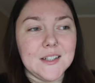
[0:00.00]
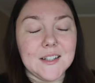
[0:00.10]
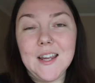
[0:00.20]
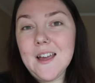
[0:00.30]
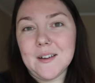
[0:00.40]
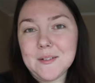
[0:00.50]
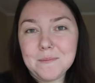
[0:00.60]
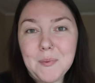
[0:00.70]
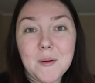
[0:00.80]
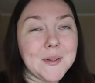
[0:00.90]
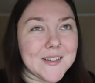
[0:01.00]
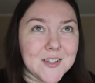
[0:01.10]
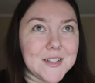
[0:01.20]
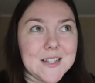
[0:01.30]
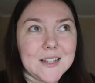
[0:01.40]
yeah, but I'm
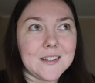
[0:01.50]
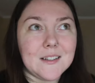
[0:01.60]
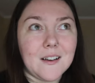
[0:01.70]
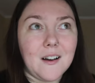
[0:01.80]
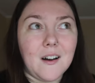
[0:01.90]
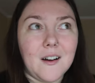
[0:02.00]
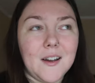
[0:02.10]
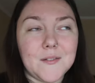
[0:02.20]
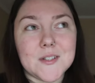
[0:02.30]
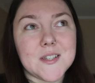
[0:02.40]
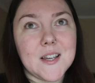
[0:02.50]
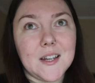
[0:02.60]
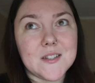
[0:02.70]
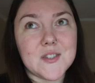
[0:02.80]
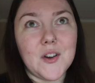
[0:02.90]
excited, I have to
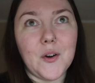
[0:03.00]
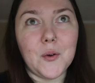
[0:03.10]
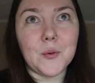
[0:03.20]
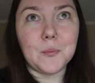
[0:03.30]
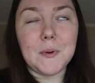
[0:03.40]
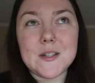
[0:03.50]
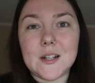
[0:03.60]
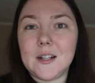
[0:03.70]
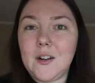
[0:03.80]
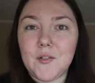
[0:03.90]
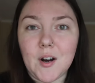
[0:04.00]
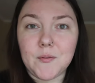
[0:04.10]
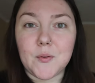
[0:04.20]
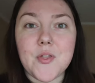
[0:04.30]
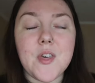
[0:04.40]
say. So basically I
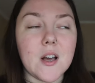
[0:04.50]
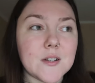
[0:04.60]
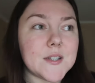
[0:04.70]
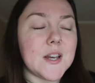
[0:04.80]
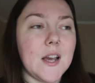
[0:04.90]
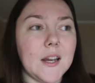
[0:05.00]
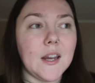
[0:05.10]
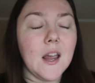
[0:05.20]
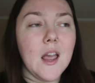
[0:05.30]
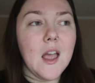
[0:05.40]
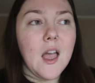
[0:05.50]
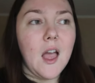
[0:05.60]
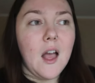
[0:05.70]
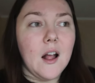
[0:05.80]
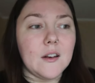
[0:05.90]
arrived on Thursday,
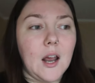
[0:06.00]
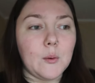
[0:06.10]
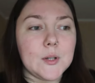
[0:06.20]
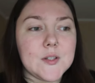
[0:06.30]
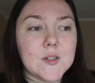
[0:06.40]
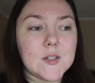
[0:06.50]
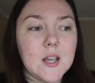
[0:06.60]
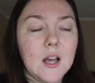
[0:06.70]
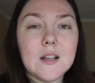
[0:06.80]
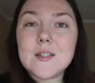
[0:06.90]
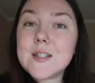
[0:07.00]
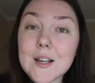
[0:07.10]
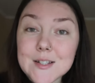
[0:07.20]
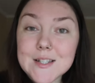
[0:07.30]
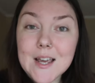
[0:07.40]
now it's
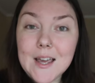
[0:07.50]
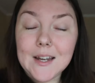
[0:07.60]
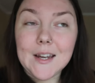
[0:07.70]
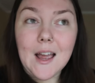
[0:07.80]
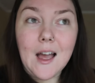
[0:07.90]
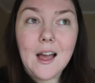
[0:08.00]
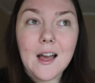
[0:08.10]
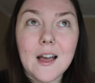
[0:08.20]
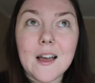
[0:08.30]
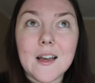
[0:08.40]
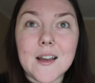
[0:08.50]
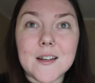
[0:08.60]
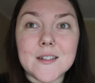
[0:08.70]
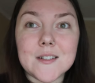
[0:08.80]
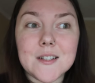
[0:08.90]
Sunday,
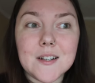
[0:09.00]
and